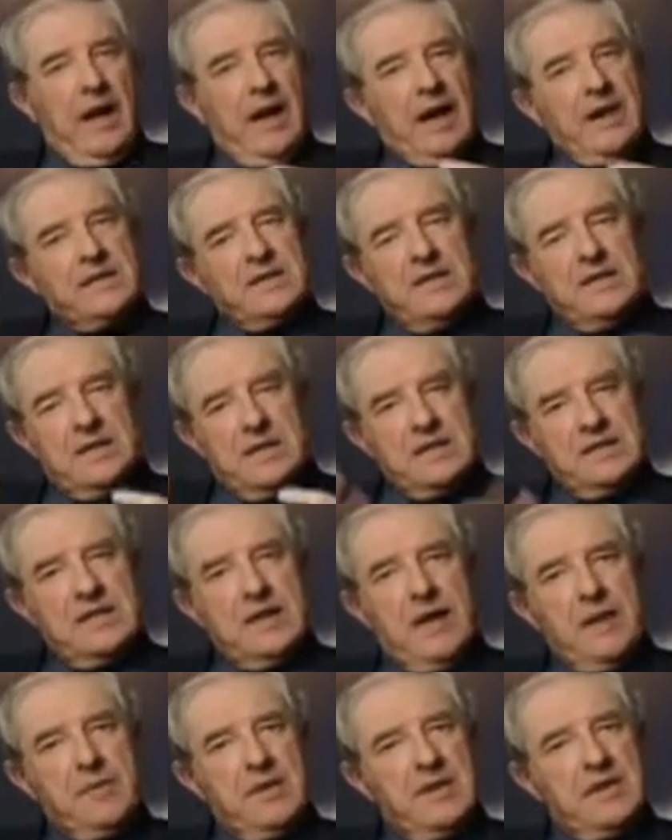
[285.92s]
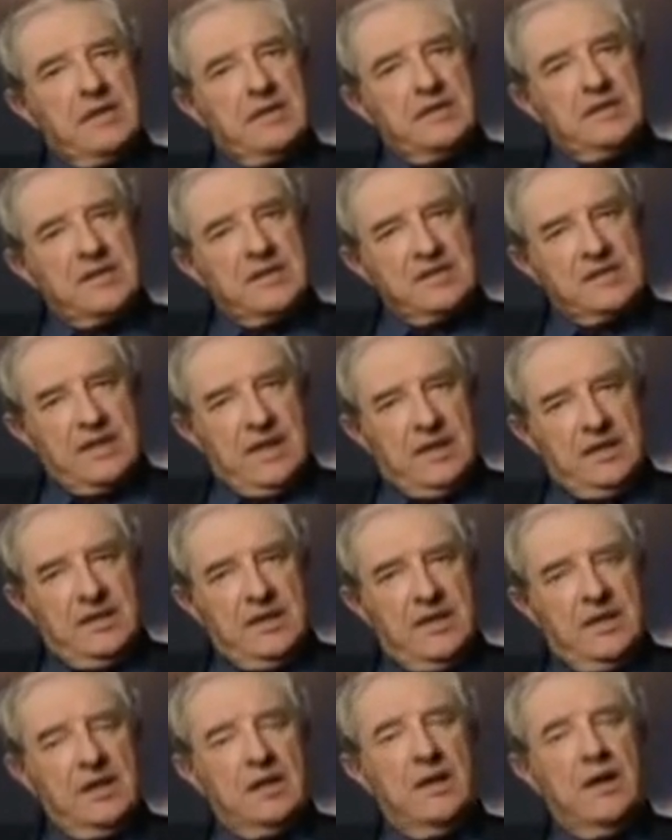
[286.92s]
And in Islamic
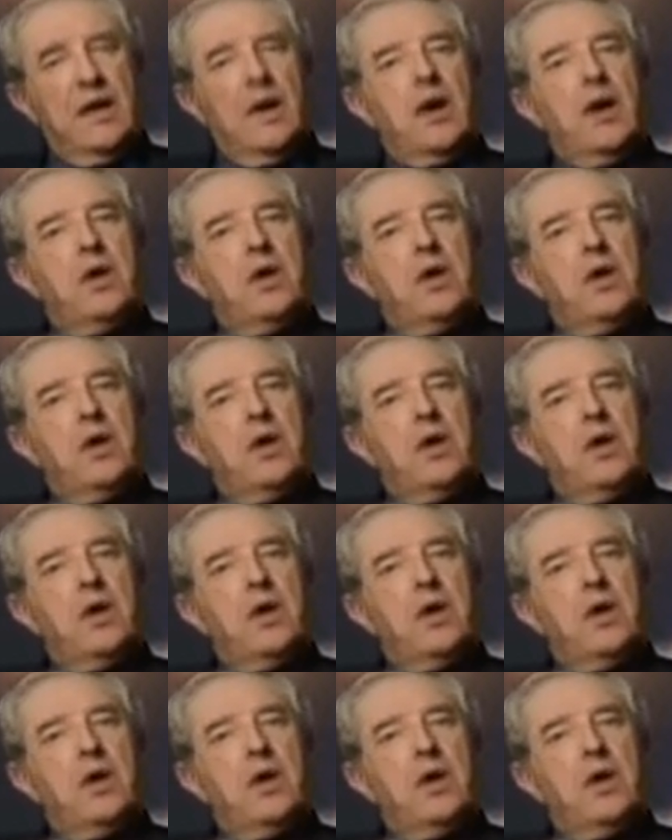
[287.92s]
understanding,